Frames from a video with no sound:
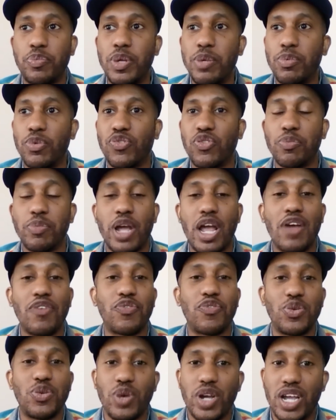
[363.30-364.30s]
people from
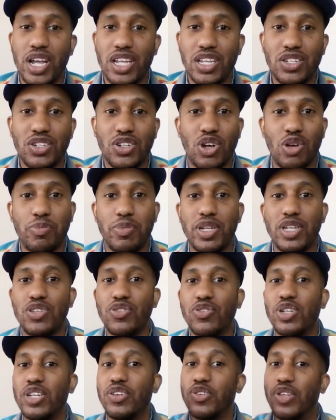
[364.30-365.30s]
everywhere. You know what I mean? You
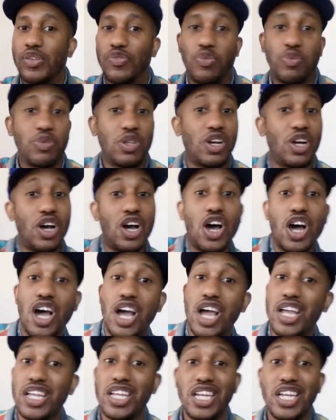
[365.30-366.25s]
from the hood